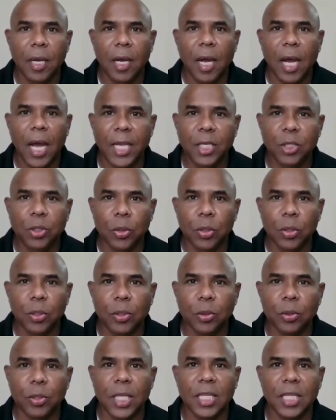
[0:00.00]
I told
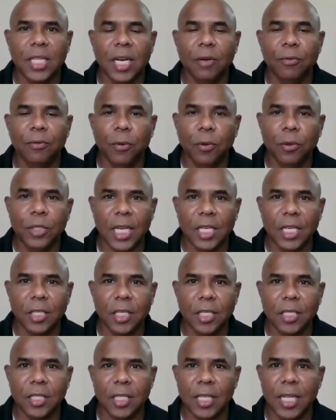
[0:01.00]
you that there are 4
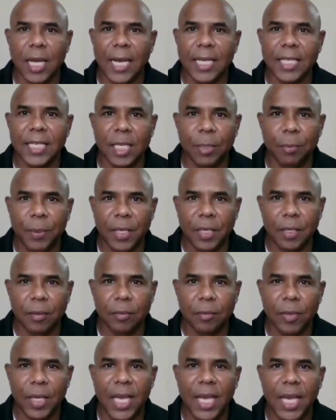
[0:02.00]
sections in the
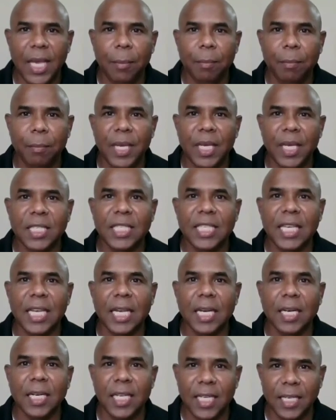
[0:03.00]
ICP: A, B,
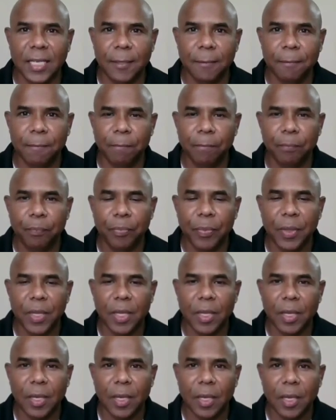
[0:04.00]
C, D.
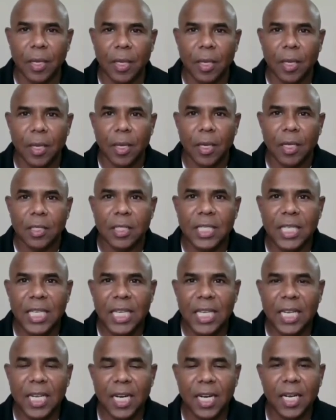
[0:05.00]

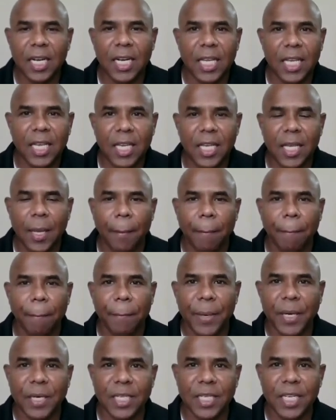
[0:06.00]
C and D
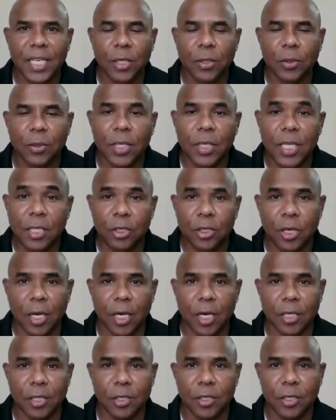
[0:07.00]
pertaining to
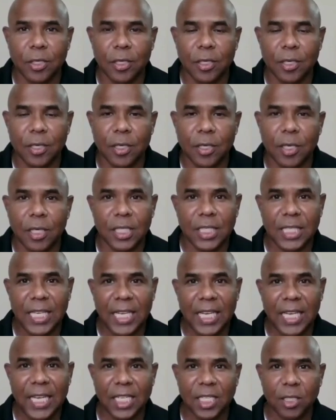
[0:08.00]
discharge.
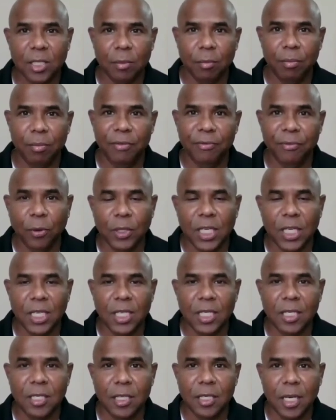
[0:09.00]
C is before the
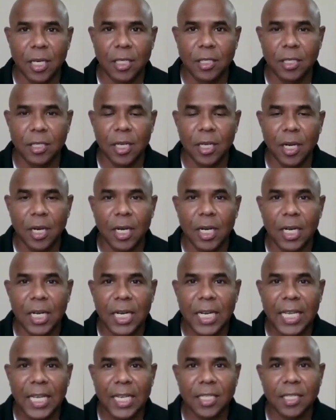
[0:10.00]
discharge,
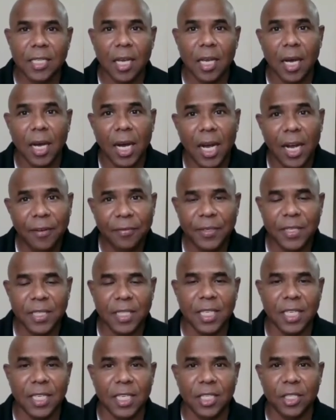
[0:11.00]
D is after
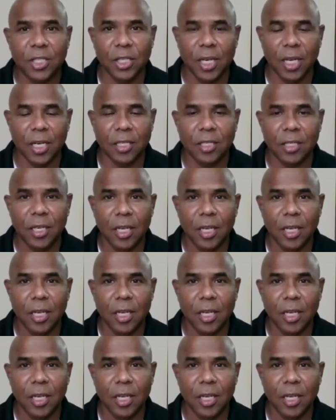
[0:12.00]
the discharge.